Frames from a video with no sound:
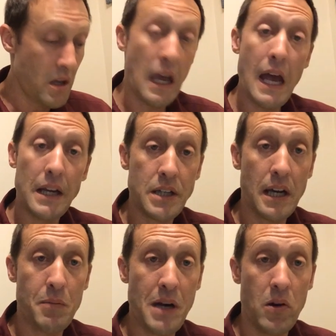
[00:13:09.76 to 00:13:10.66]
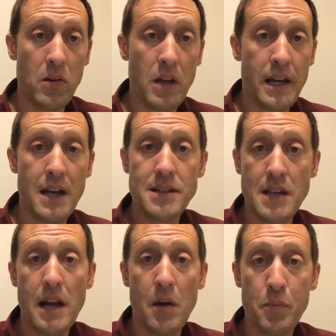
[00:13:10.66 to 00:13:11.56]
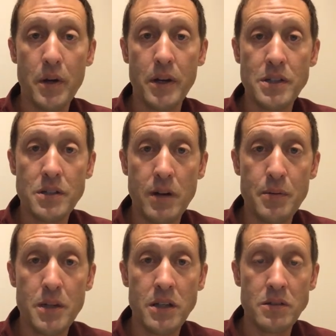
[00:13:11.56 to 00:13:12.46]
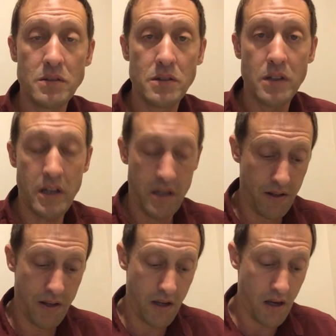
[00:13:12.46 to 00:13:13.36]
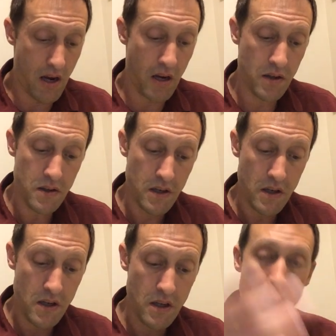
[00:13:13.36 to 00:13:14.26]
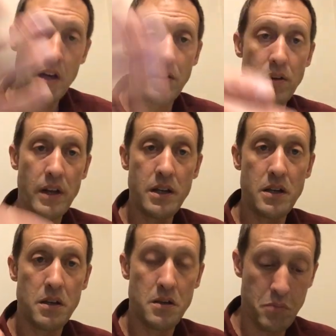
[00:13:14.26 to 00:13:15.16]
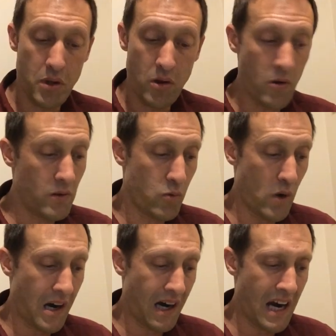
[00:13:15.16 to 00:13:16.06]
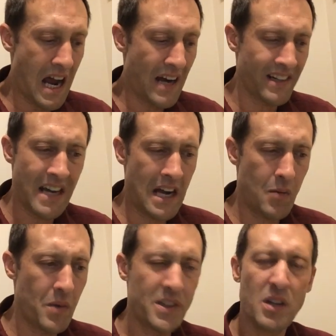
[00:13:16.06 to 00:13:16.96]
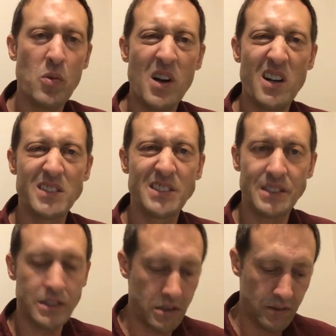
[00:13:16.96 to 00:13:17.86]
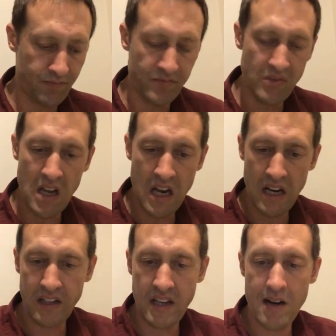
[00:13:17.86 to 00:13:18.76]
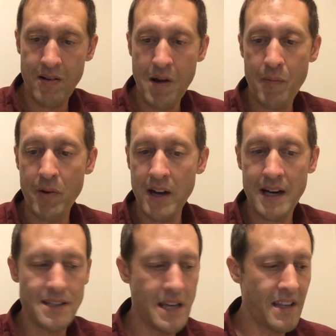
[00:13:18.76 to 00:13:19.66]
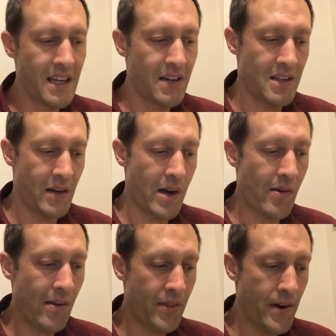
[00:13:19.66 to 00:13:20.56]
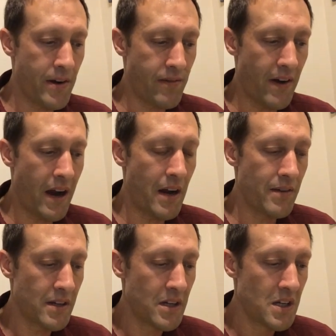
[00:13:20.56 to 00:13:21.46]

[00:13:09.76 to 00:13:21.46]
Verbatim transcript: yeah, check them out. Like I said, I'll put a description in the uh, in a link below of where I got it and how much it was, or I can't remember. Like I said, I think it was like right around 35.